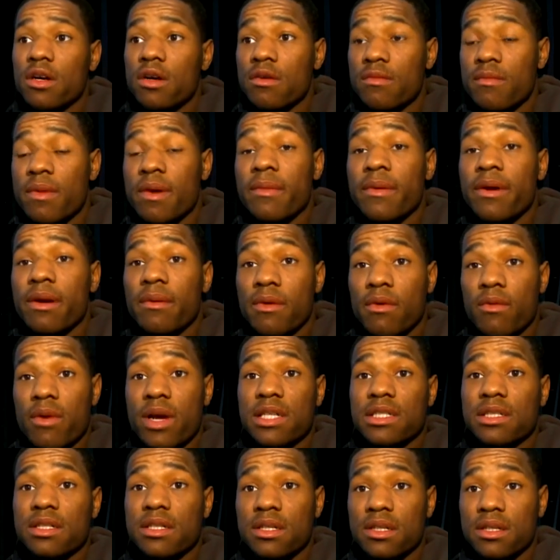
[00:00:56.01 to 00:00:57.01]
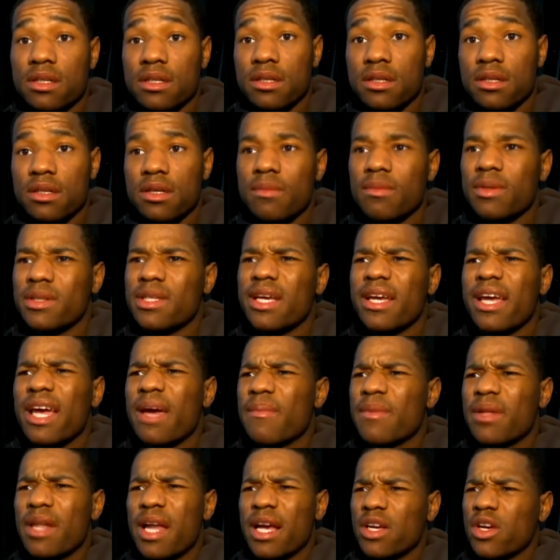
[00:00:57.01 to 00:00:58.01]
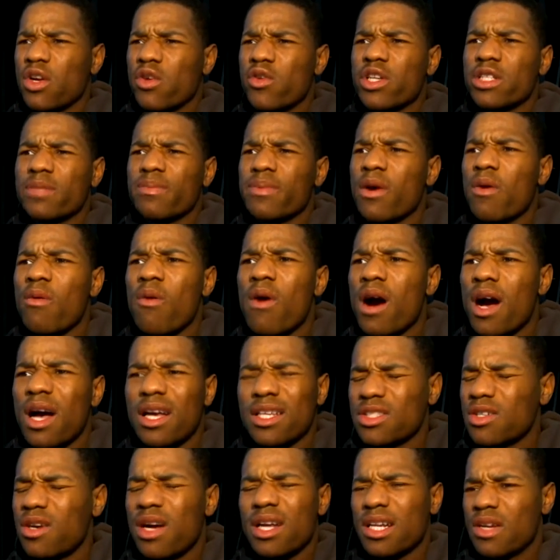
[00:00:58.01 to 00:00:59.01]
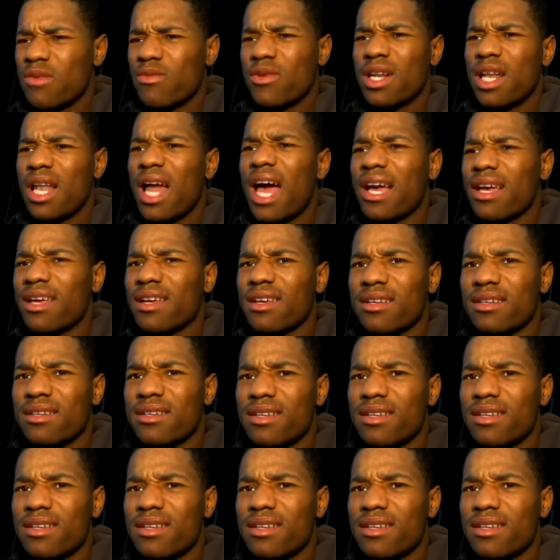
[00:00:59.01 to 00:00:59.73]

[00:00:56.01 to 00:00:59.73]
Remember him, the wrestler? But they got me like a Chris Benoit, so I didn't really like it.